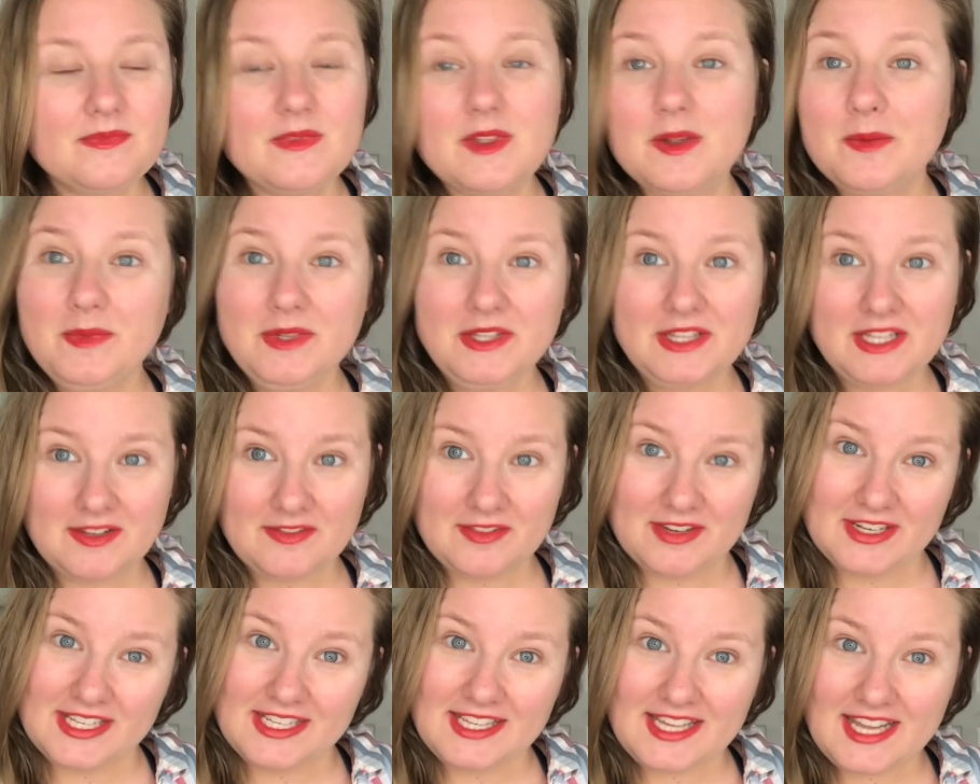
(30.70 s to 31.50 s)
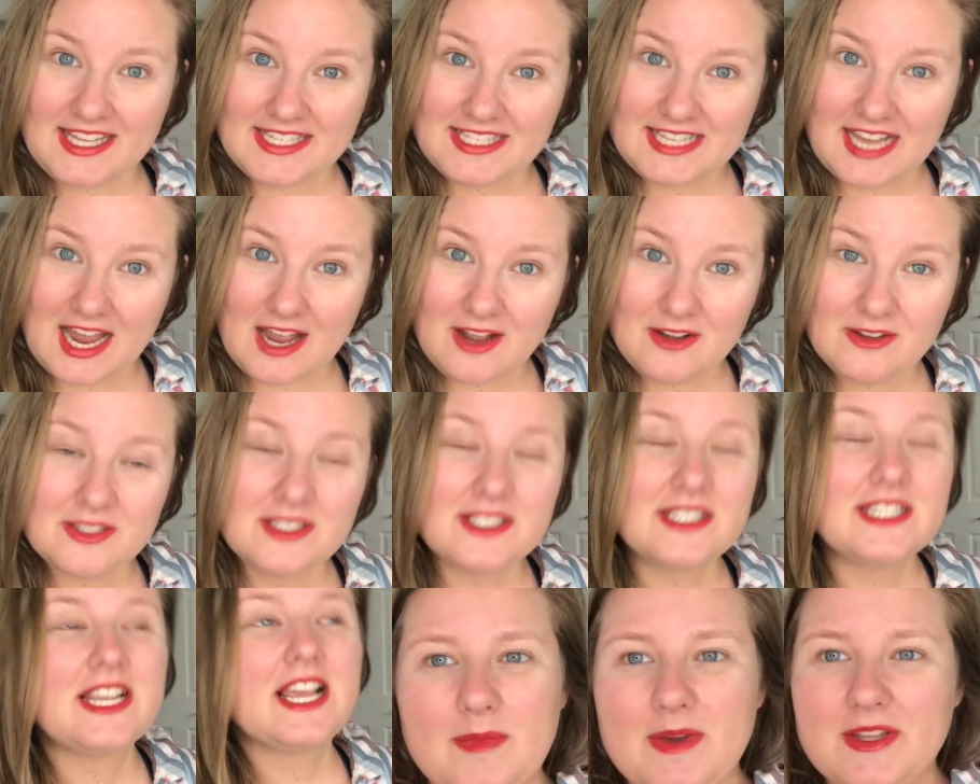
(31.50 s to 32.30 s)
been living in this
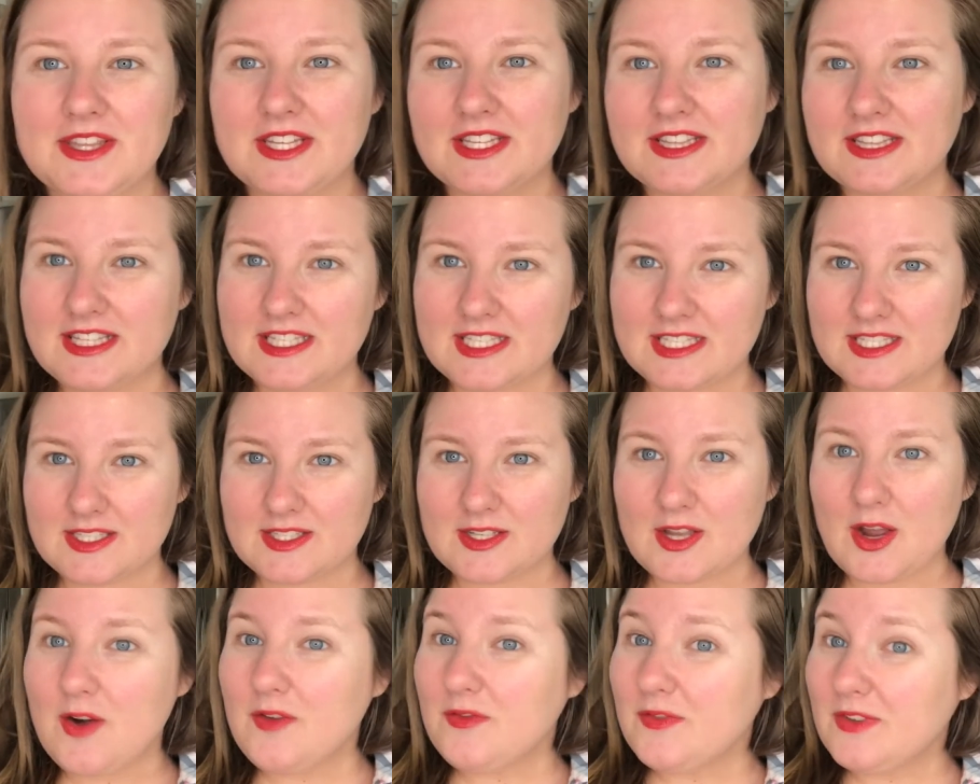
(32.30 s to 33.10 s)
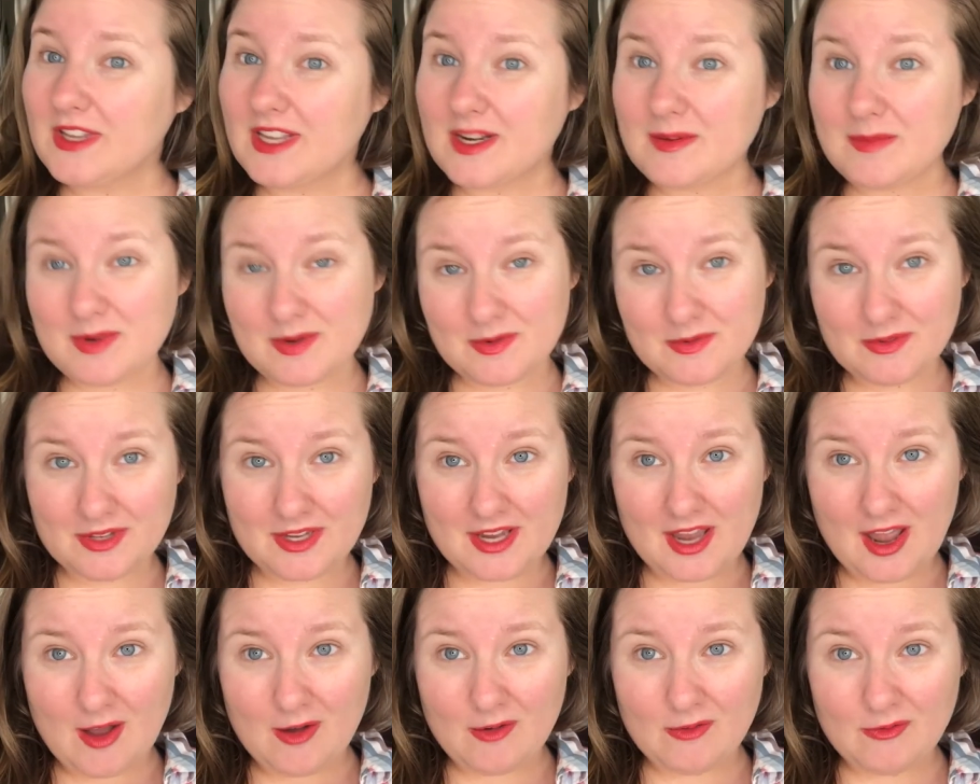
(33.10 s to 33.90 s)
house. I think this is hopefully gonna be really
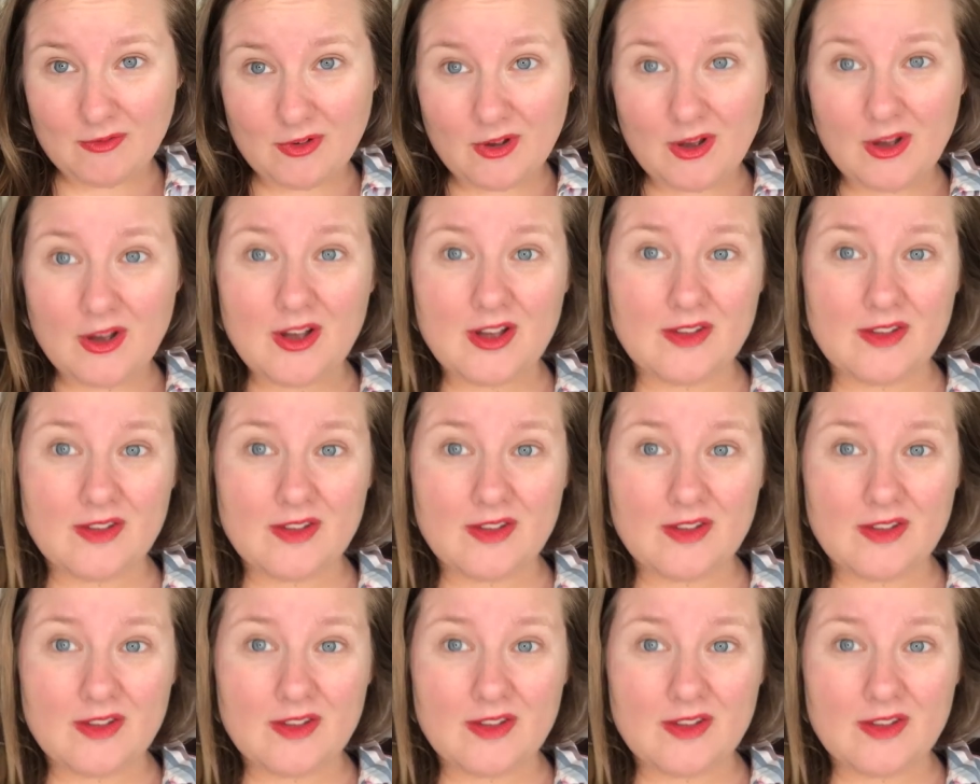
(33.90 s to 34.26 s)
helpful.